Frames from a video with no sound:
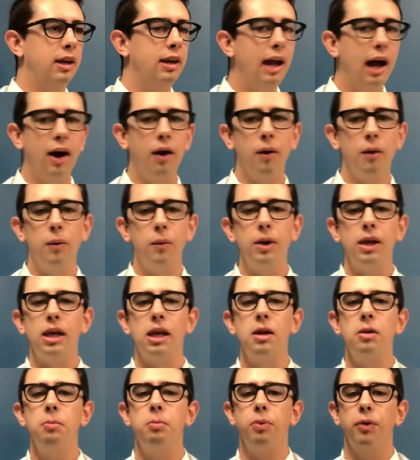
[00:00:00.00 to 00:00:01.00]
Now, we
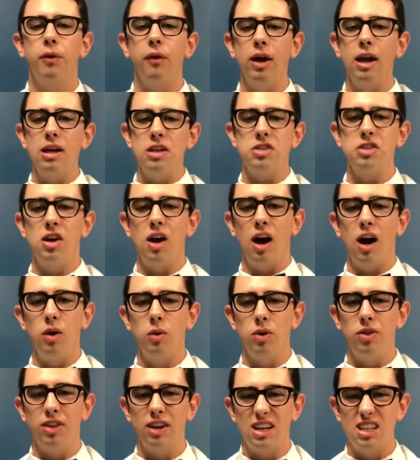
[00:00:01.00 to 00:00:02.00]
can praise
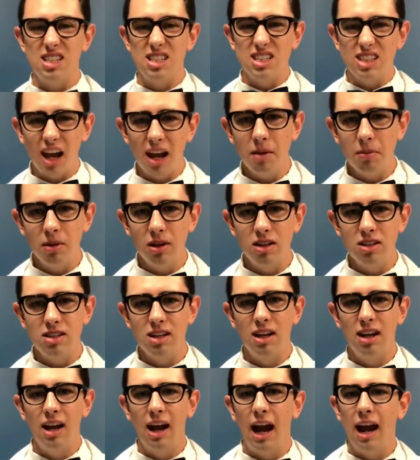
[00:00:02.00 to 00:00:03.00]
God with
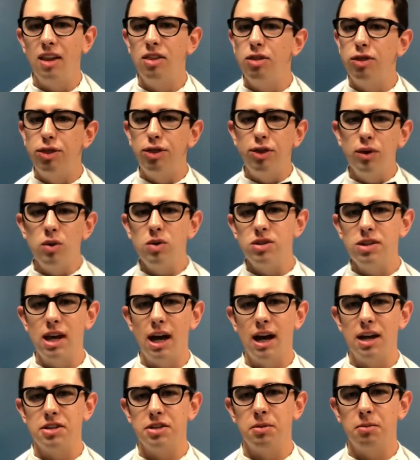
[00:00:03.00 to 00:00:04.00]
excitement and
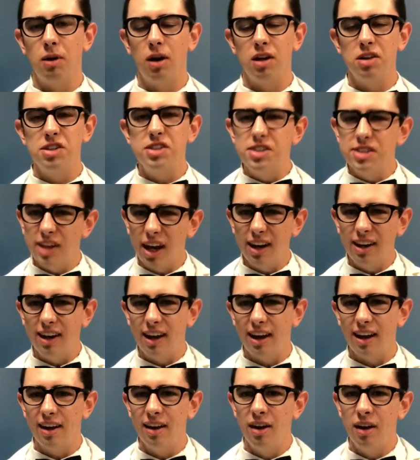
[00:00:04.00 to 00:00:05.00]
enthusiasm on
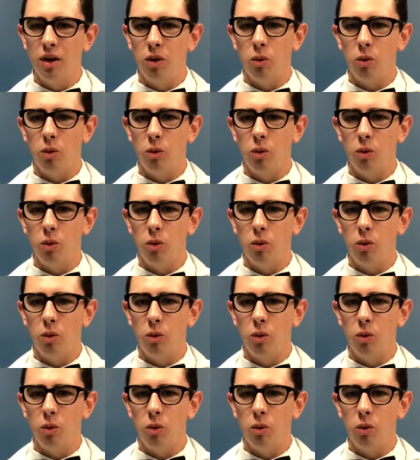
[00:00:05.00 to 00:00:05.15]
Sunday